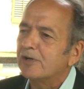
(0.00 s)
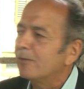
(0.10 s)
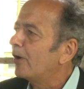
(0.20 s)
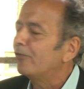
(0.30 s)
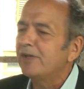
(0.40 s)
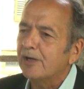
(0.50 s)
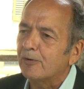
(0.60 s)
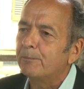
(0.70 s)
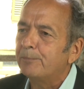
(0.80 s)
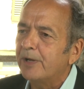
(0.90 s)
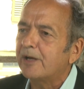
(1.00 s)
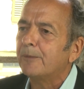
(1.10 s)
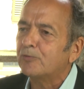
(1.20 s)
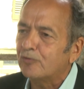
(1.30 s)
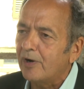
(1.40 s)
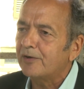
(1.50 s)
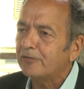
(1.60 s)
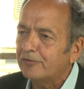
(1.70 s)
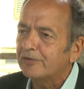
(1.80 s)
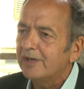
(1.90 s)
Come over here and pick up
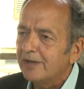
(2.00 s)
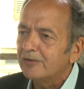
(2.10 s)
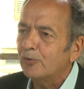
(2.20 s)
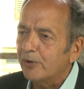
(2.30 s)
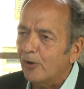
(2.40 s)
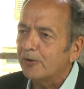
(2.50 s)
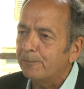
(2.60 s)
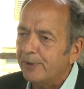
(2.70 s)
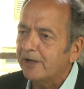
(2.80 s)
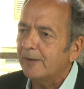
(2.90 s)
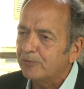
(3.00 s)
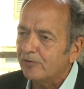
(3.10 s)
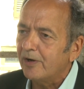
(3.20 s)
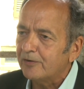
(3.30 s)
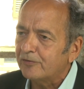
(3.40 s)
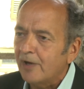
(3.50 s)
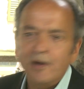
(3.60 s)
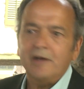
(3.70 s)
trucks? Toyota pickup trucks?